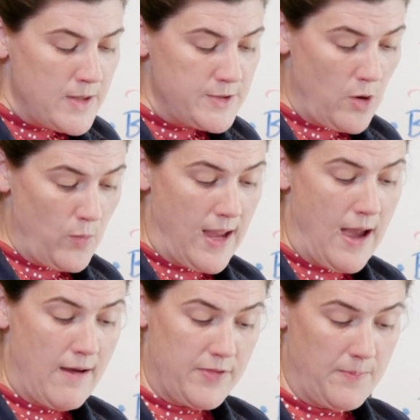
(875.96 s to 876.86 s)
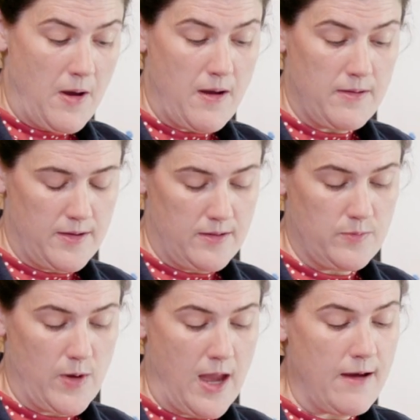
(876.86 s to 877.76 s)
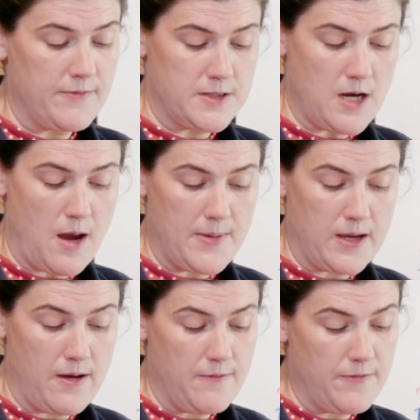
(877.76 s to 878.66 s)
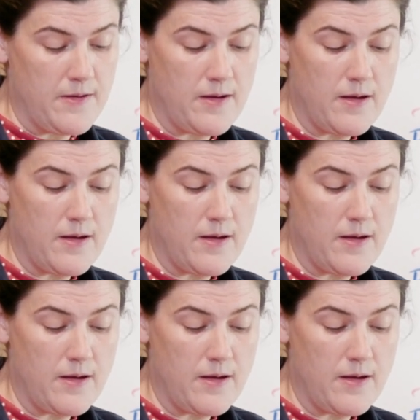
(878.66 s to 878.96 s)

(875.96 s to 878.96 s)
So we have the topic of